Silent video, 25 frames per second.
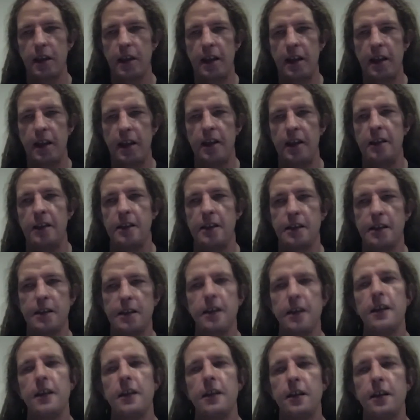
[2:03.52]

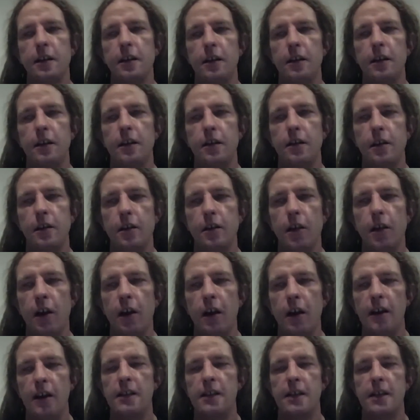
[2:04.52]
is
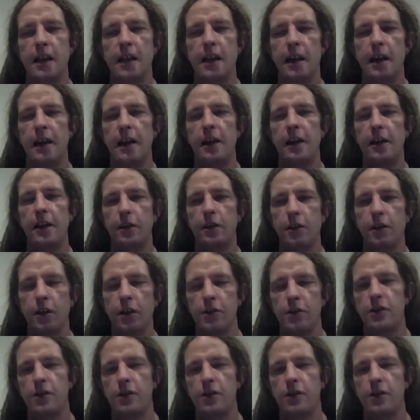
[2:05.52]
not entirely, or